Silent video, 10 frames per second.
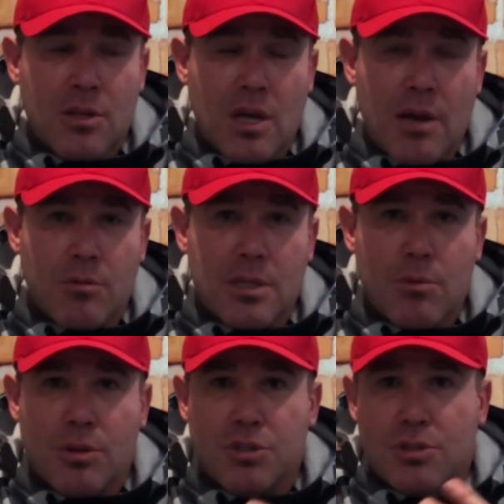I really
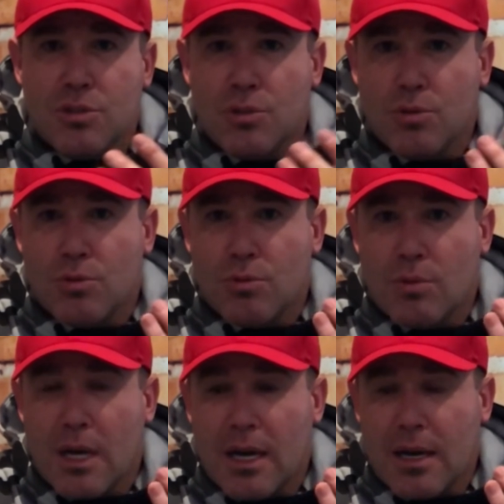want you to
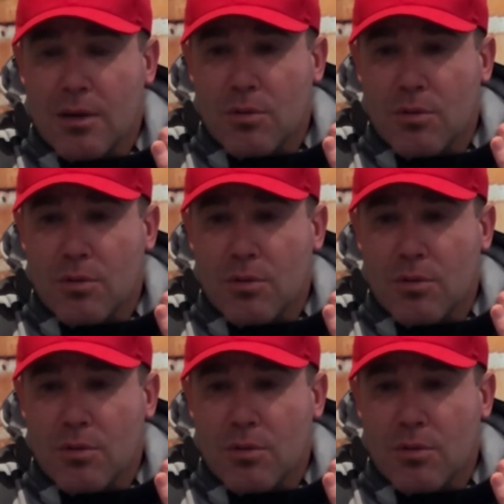uh,